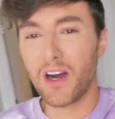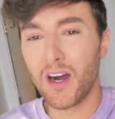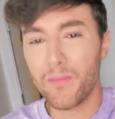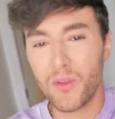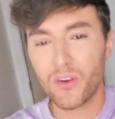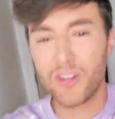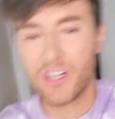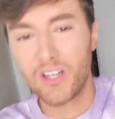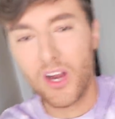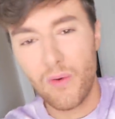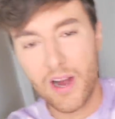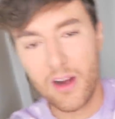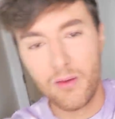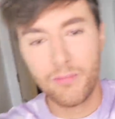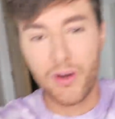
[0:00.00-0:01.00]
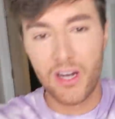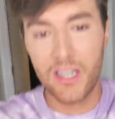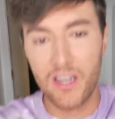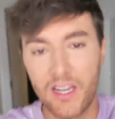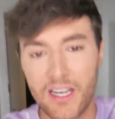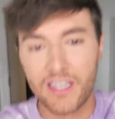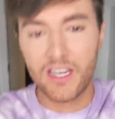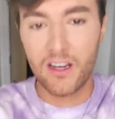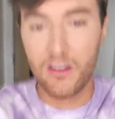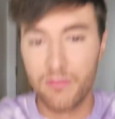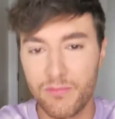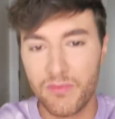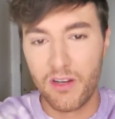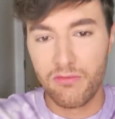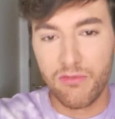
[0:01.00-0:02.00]
but I'm not gonna go out and buy like
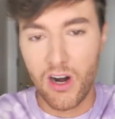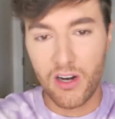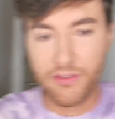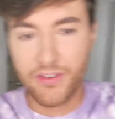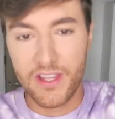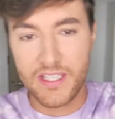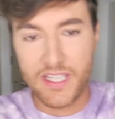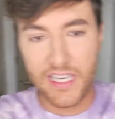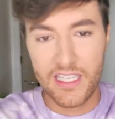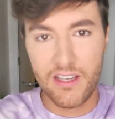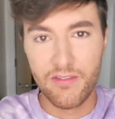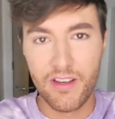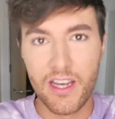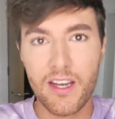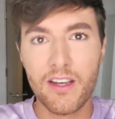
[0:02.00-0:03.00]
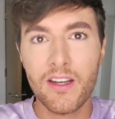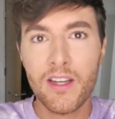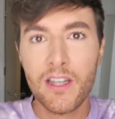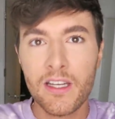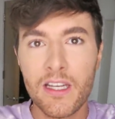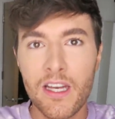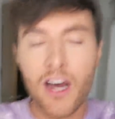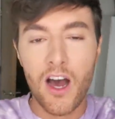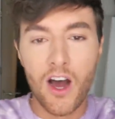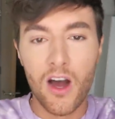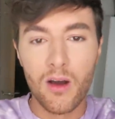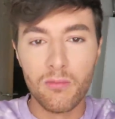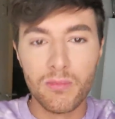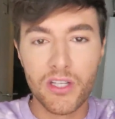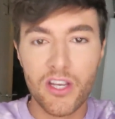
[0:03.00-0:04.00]
a rug for the sake of it.
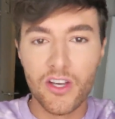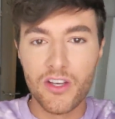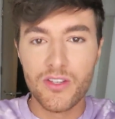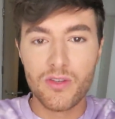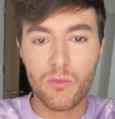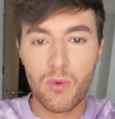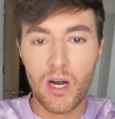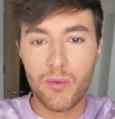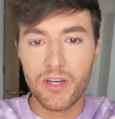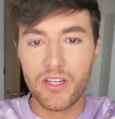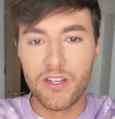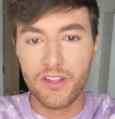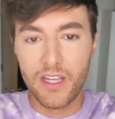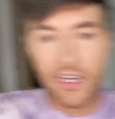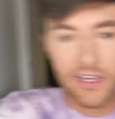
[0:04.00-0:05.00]
Because why would I do